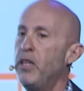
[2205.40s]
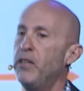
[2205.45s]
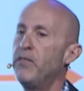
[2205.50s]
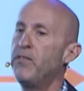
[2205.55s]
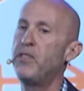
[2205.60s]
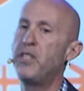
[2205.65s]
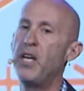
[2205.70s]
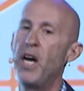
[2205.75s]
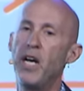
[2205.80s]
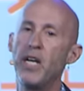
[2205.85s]

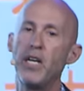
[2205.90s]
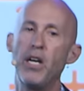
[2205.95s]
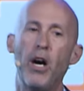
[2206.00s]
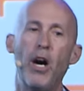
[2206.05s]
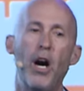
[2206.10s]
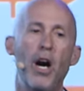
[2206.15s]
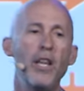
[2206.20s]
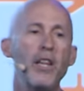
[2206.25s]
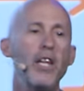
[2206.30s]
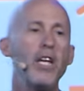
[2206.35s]
have done
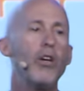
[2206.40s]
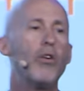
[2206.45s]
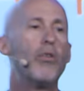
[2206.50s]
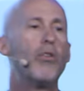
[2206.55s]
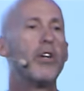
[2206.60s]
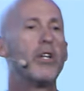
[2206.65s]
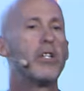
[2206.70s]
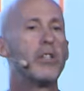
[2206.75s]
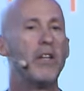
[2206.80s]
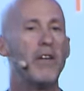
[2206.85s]
on the
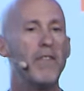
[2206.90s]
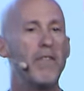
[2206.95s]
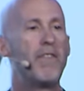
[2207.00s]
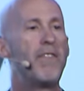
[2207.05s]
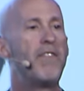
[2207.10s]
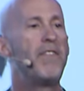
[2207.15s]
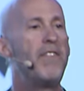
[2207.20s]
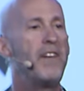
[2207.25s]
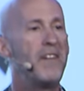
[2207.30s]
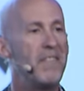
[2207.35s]
order of
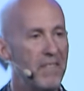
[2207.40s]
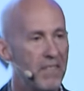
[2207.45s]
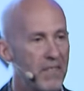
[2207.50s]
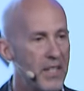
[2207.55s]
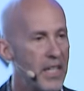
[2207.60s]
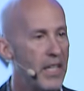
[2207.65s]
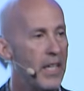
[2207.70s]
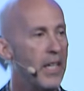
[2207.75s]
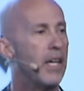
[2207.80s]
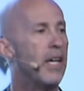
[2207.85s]

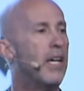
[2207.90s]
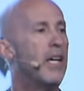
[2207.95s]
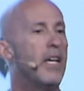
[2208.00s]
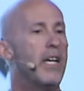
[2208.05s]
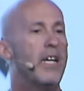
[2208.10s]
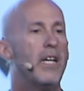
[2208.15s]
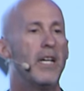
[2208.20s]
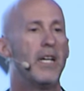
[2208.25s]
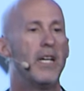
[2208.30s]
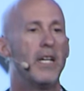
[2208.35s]
50
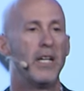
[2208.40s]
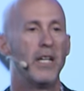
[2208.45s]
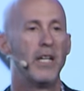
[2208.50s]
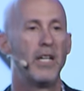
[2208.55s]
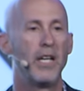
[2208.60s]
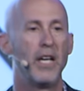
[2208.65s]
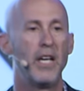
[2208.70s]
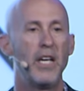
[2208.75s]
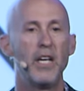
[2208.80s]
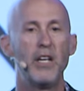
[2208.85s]

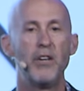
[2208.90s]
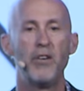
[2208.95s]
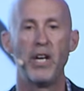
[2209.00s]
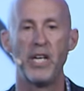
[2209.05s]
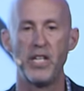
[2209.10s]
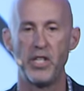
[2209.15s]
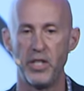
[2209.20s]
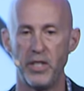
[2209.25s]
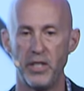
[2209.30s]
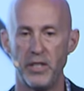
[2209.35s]

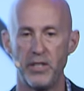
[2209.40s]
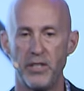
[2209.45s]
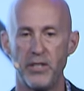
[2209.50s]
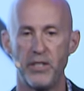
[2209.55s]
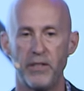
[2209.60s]
iterations,